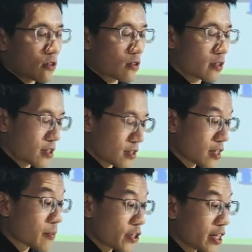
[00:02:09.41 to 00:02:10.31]
or,
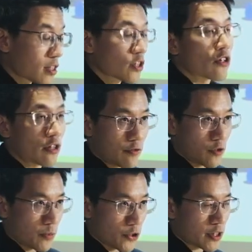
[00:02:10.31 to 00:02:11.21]
liberty and security of
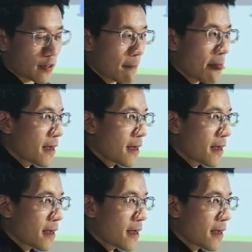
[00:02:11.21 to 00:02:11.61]
your person.